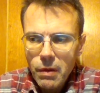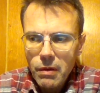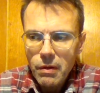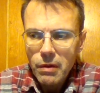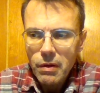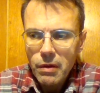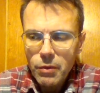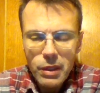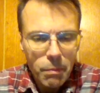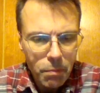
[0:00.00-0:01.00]

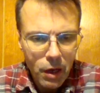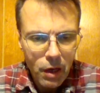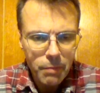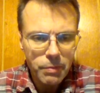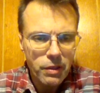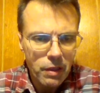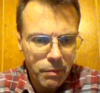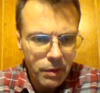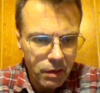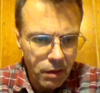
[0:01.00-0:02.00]
the plumps.
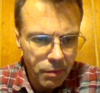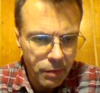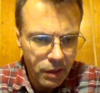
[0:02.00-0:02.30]
Let me